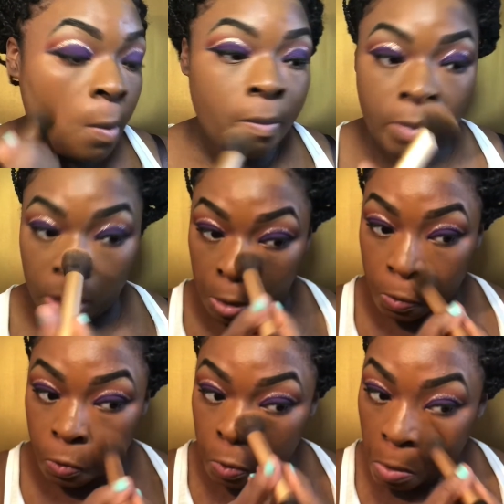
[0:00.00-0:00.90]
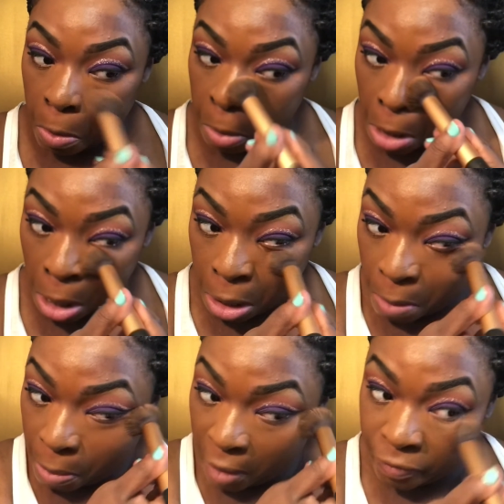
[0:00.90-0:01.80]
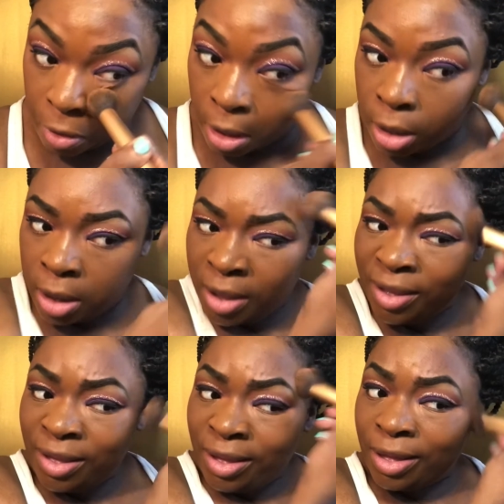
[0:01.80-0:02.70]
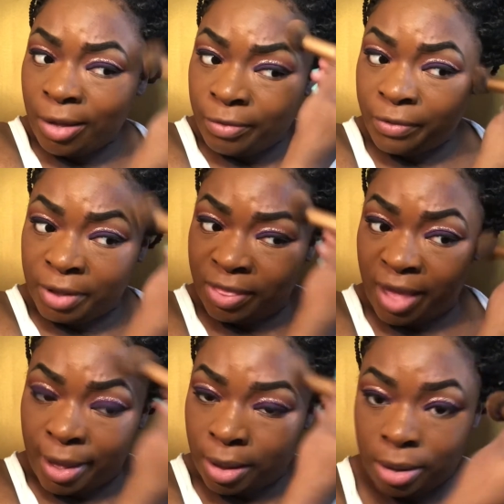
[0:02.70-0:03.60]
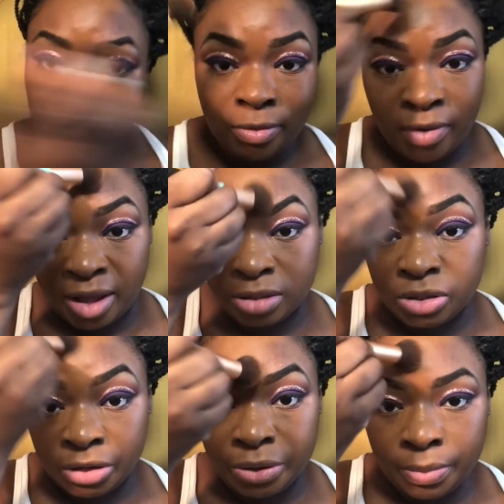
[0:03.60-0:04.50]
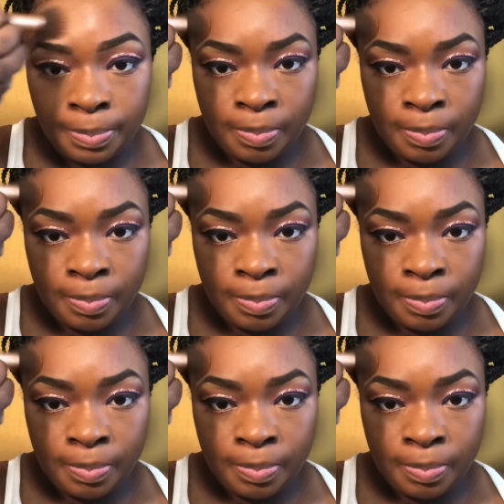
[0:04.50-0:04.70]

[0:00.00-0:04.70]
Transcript: Making sure we got it buffed in, covering that corrector